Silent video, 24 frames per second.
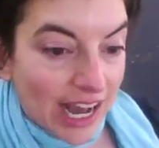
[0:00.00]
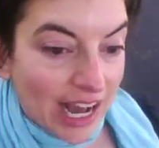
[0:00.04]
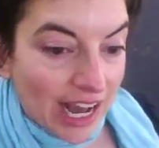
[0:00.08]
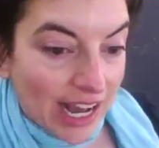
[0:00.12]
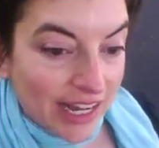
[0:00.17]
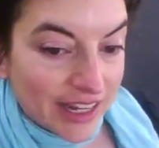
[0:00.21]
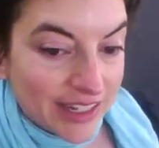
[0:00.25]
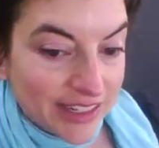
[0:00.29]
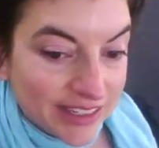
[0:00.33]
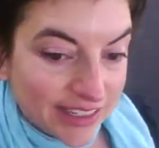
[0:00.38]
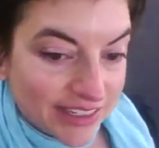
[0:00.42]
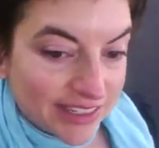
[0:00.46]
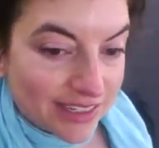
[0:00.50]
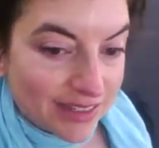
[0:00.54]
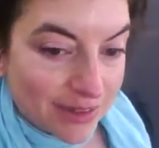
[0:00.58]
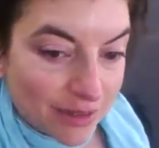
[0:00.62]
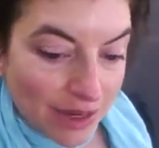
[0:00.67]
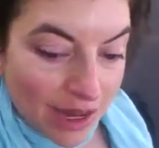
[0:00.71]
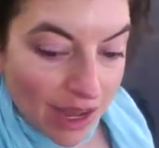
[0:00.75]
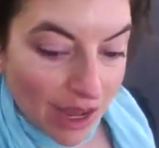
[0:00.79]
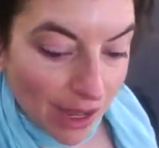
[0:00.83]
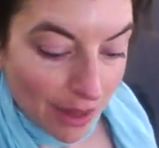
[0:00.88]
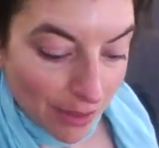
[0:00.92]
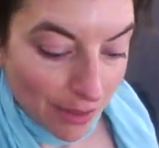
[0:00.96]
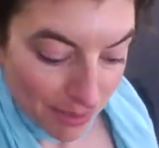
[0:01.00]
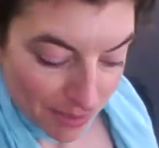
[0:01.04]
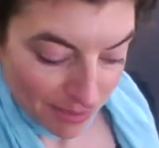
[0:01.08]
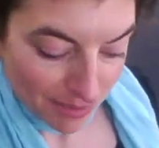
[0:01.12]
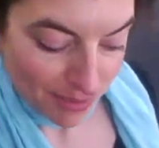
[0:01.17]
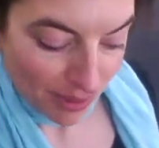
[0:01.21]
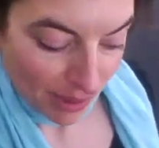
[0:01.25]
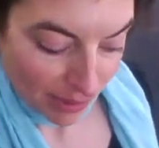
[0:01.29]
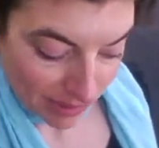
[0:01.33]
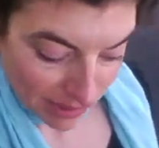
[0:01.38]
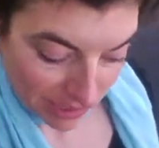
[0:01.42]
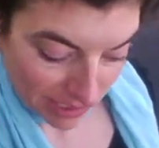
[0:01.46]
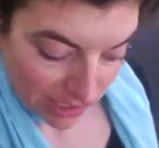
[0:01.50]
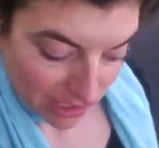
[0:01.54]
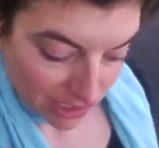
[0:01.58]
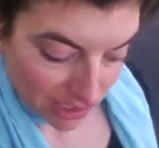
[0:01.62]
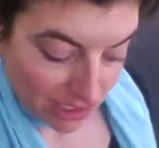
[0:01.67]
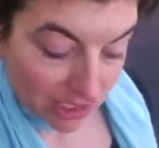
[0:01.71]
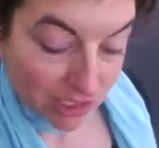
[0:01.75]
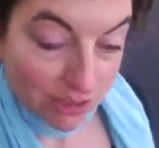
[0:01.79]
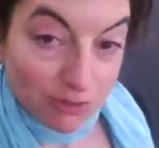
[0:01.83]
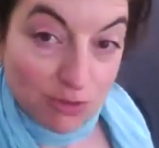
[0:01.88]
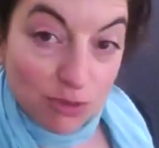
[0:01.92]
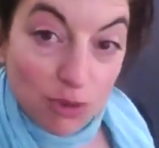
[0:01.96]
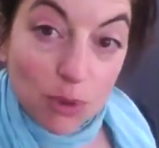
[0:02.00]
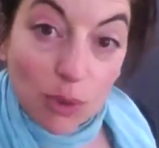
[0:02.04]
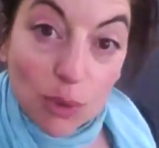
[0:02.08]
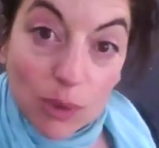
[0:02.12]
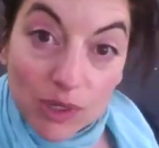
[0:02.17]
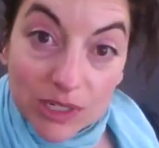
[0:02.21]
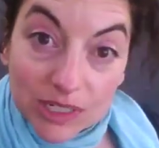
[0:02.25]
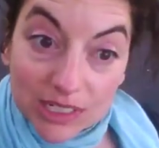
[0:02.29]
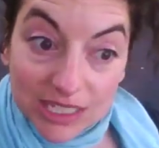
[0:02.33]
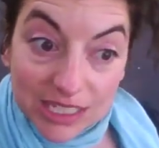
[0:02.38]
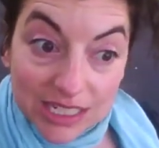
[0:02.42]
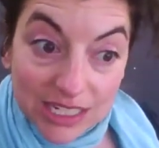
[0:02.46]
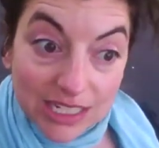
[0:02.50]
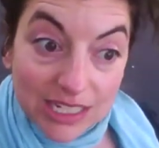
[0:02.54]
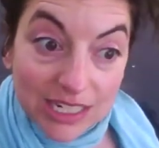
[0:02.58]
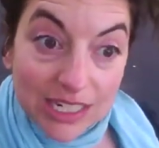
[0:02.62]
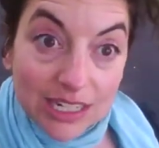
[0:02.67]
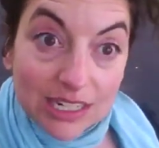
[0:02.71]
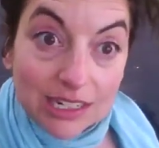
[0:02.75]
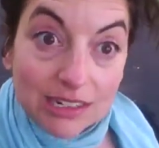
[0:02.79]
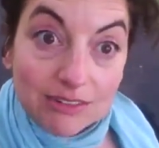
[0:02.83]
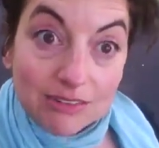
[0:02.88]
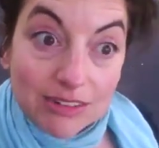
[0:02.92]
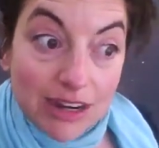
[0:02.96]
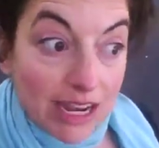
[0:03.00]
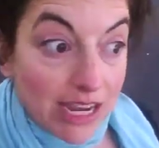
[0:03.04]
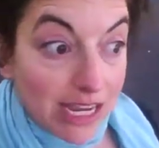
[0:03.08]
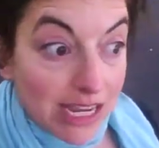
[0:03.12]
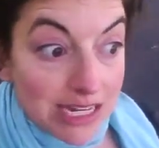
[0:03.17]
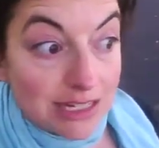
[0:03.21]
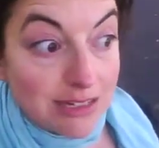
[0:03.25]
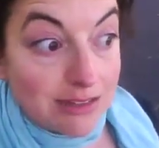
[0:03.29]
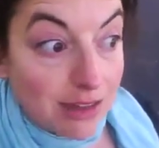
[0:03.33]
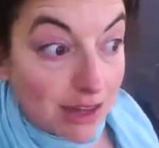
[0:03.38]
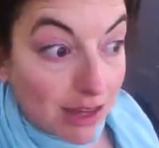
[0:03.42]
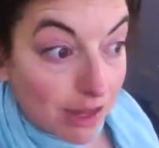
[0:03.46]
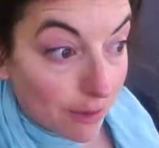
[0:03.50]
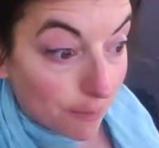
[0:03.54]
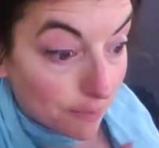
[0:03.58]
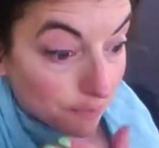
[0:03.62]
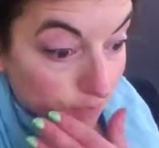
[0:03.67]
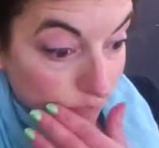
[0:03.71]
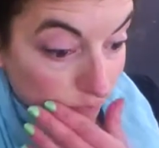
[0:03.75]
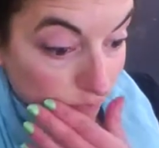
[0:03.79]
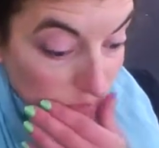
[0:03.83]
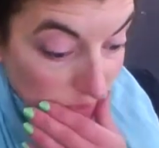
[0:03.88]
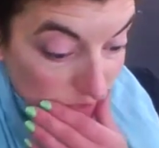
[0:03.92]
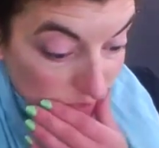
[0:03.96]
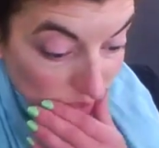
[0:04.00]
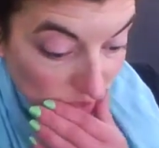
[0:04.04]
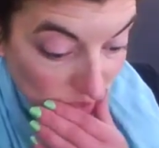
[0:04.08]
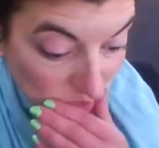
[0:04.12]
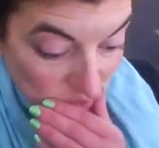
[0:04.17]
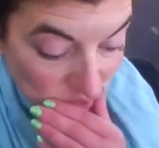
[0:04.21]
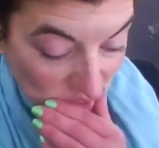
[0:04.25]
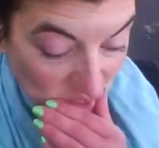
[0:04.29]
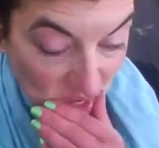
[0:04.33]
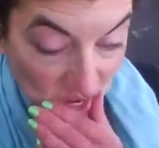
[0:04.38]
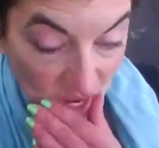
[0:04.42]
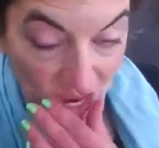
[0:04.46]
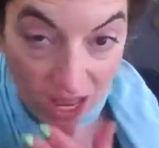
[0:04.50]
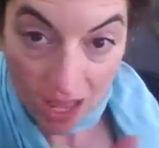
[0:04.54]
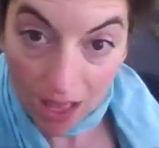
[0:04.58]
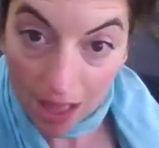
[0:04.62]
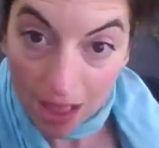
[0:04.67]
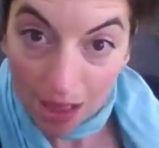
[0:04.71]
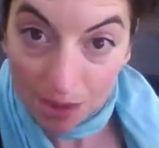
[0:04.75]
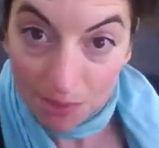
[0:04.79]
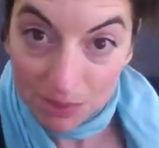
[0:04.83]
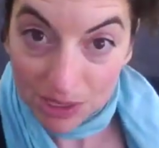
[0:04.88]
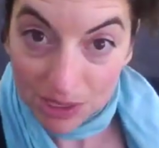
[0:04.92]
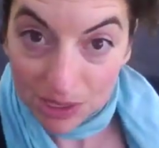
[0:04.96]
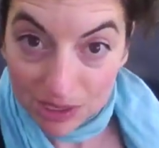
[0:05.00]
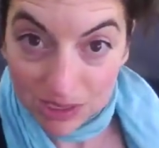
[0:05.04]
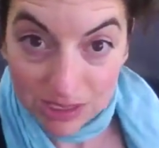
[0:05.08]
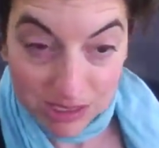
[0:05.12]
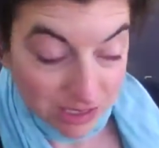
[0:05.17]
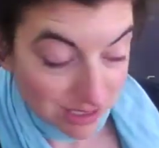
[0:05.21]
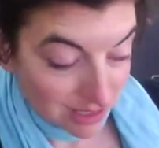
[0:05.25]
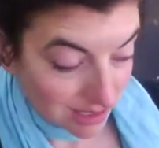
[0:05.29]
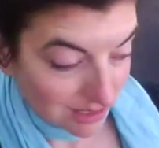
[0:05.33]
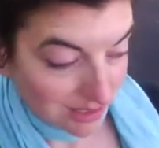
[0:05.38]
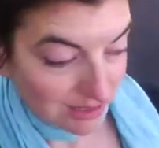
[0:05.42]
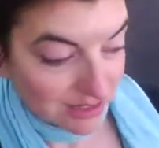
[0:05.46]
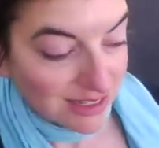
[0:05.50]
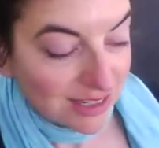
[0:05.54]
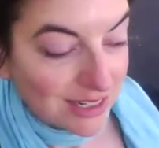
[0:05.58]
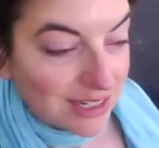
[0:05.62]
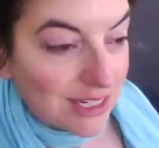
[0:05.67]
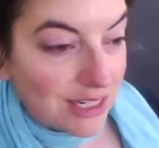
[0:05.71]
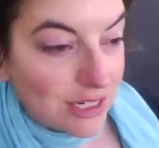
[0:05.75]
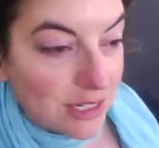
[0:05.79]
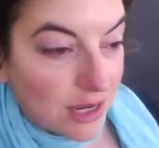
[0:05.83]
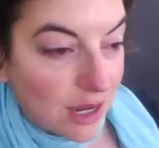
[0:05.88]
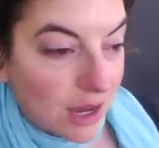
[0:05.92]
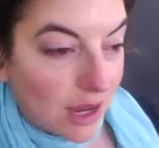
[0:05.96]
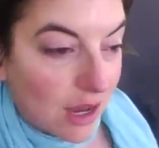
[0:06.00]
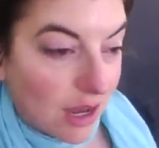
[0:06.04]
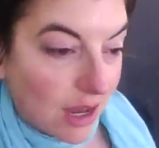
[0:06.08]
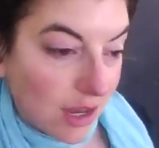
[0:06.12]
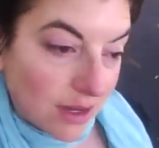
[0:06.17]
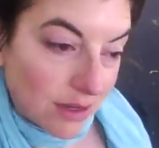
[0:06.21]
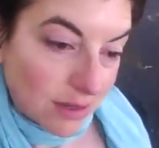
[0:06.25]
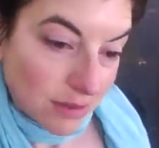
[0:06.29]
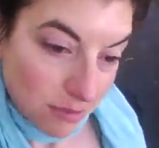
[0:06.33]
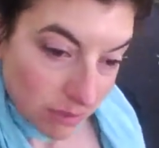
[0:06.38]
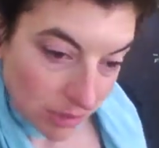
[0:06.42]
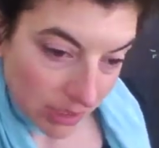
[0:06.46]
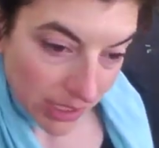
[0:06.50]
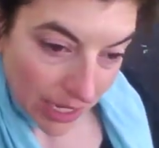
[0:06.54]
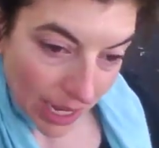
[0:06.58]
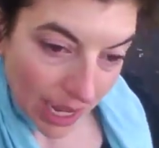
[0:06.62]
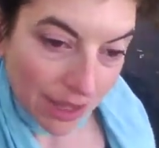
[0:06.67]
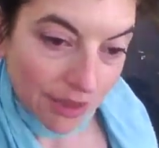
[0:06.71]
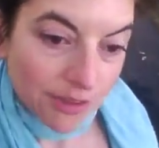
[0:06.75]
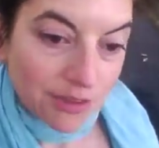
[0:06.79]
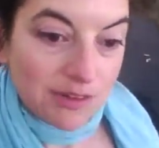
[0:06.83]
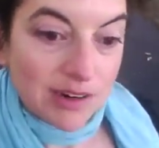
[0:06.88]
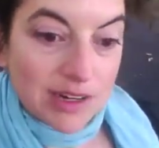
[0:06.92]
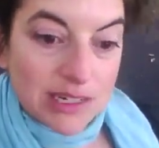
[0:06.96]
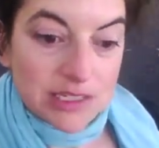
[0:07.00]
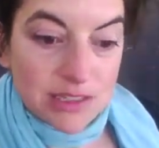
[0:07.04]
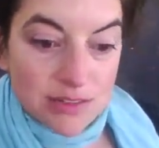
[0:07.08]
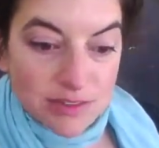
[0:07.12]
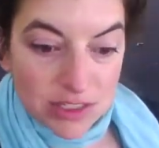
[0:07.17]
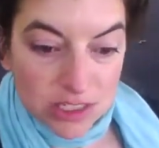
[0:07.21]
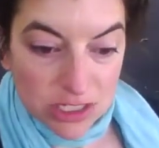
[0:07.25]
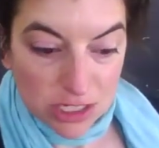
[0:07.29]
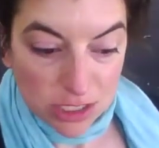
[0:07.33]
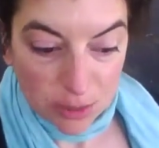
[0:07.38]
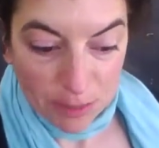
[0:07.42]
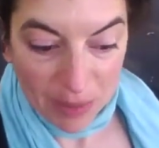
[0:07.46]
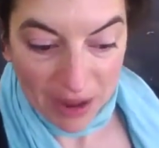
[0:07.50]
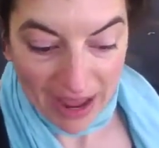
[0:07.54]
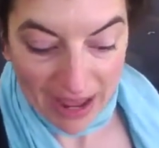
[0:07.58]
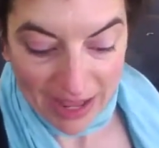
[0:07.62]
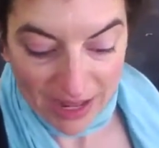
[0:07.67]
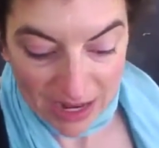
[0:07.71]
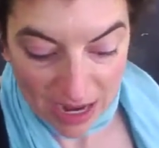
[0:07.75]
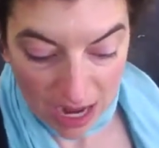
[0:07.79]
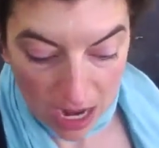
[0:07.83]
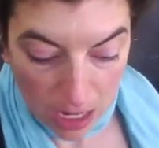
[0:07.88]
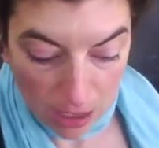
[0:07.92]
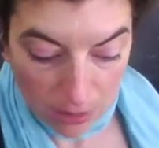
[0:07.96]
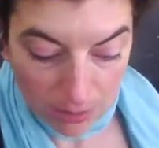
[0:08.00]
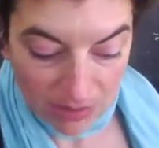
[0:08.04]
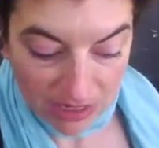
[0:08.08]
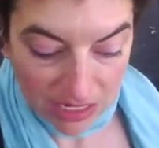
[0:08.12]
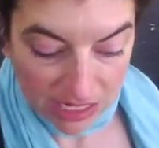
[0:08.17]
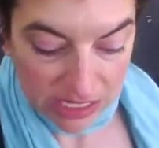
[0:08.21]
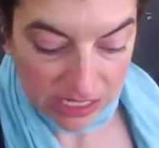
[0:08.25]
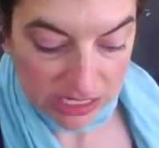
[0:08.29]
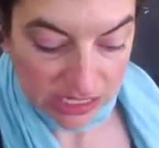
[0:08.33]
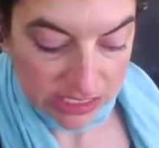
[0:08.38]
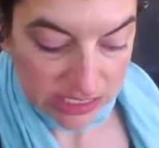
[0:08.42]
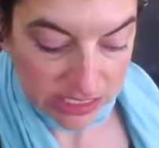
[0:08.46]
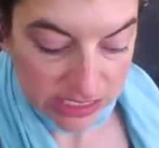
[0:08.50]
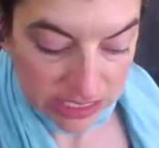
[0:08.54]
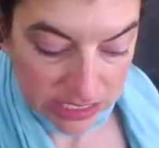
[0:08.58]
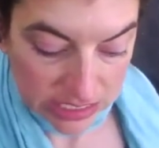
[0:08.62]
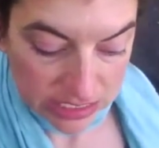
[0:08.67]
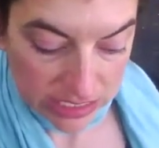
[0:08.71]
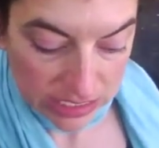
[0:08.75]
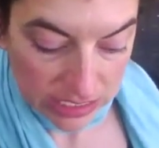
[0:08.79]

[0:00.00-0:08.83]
And probably looking forward, thinking, right, don't know how I'm going to, how the rest of it's going to pan out, because